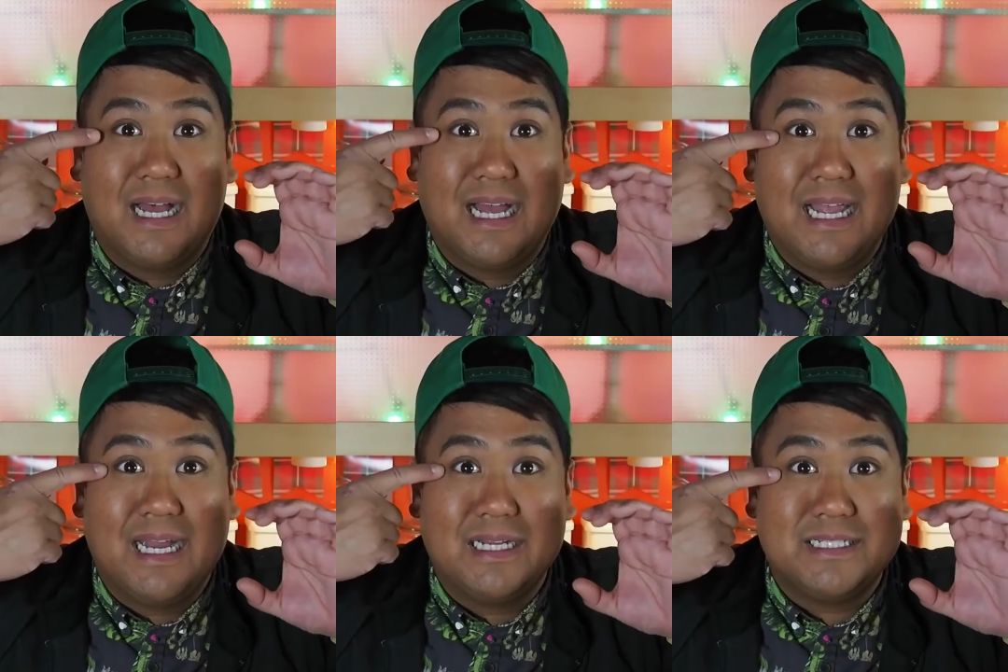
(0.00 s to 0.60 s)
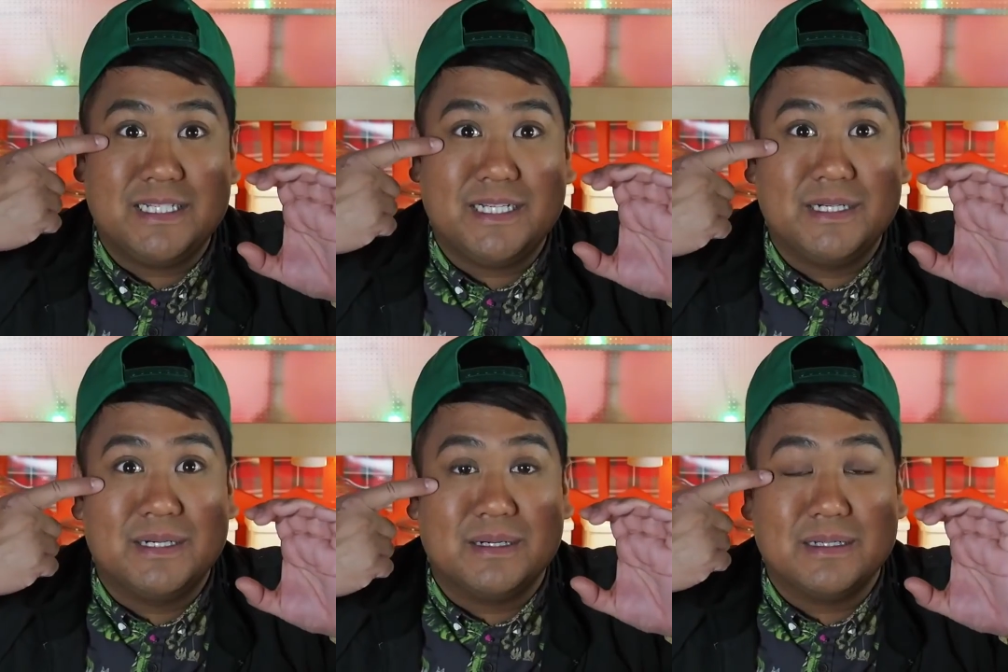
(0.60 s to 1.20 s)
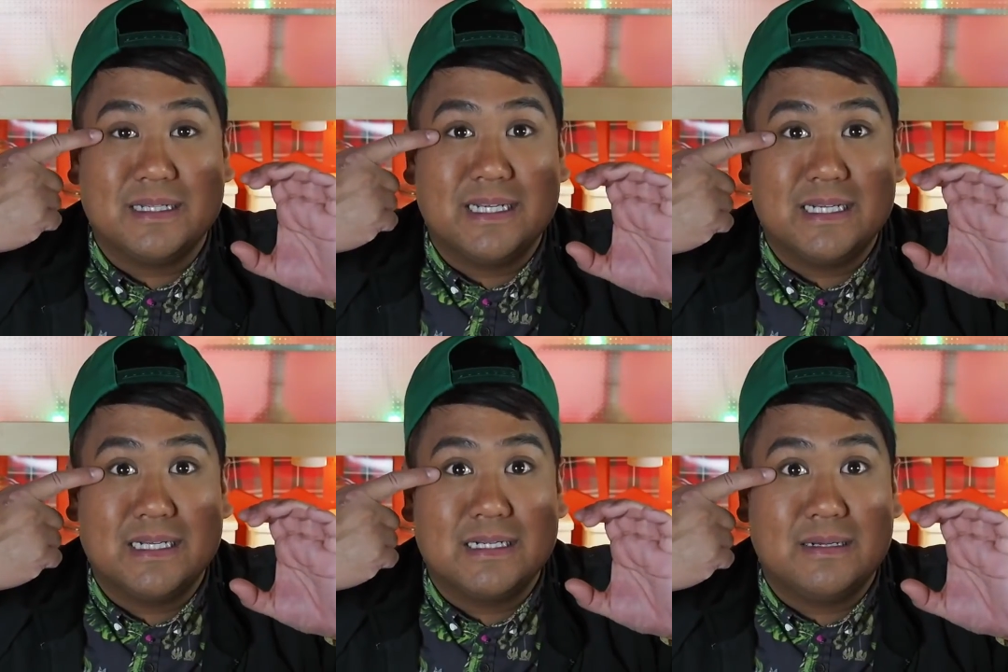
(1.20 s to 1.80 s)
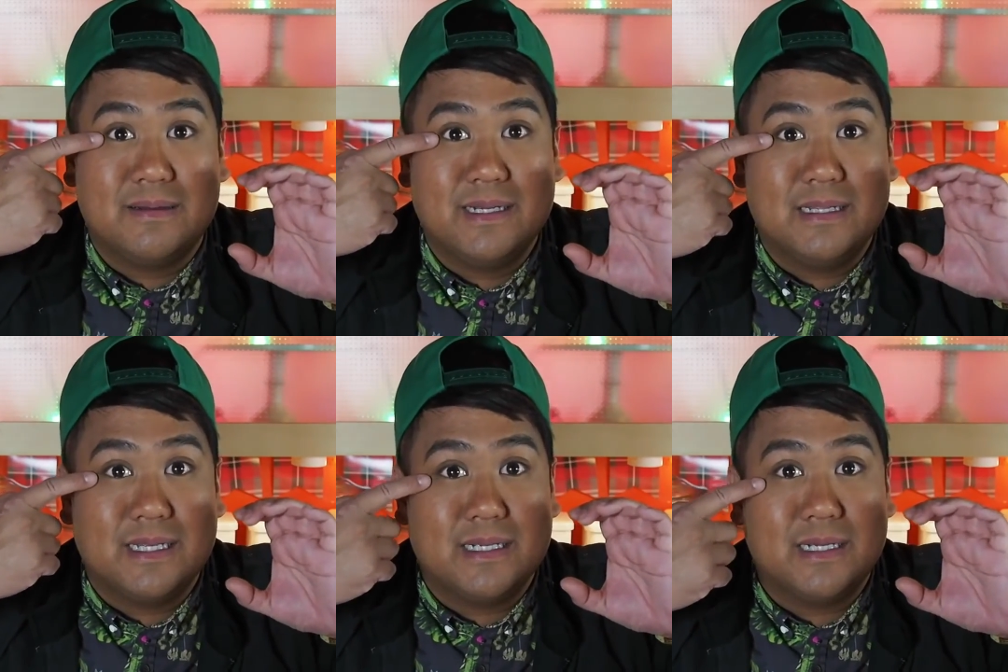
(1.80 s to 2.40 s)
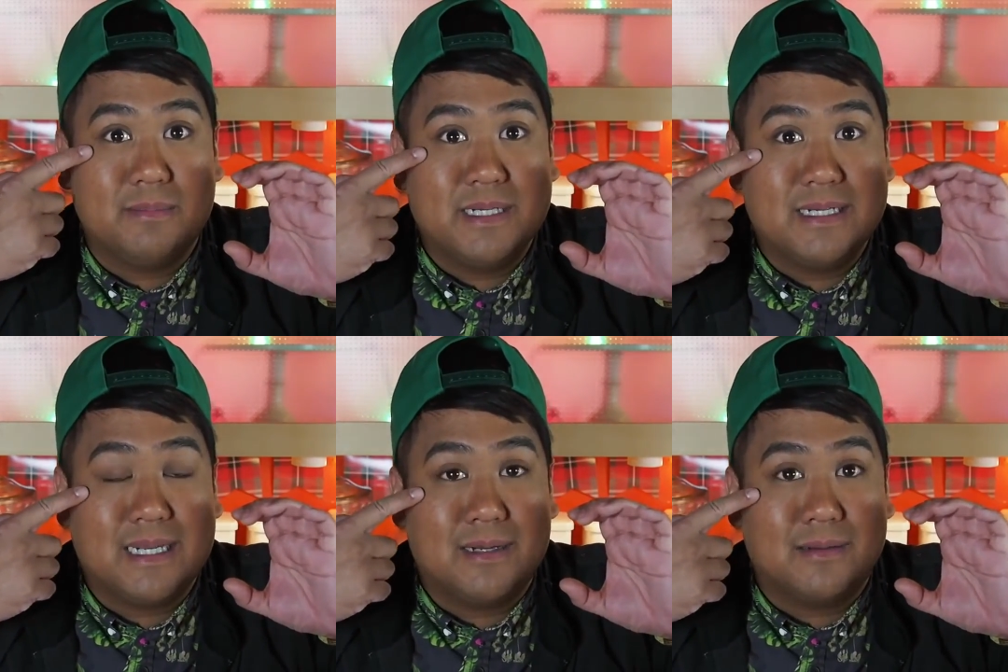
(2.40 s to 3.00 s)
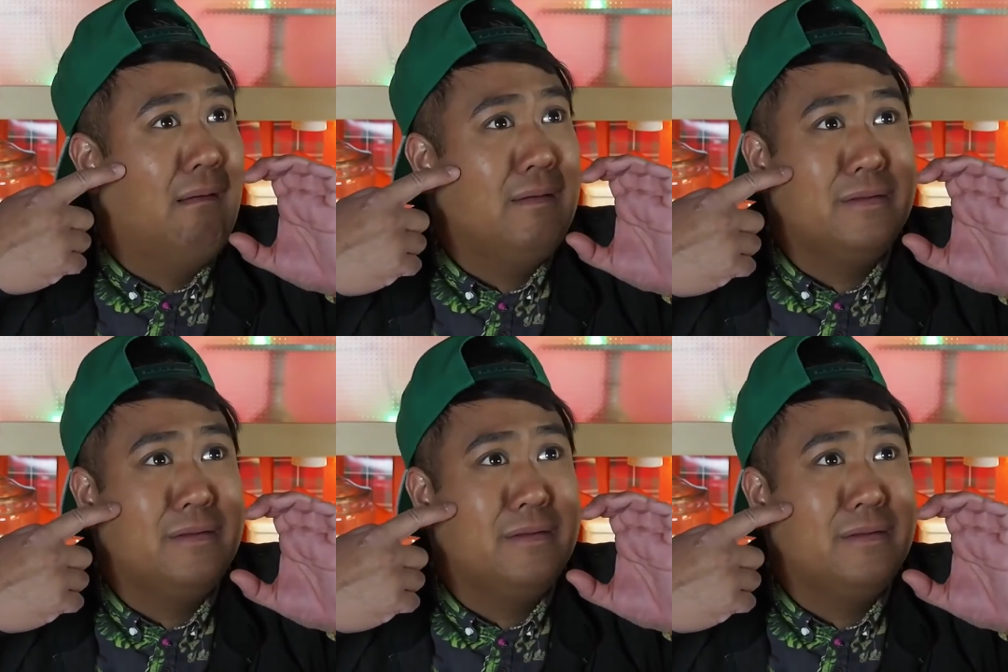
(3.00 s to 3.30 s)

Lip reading: I had a tear, like, going, like, coming down.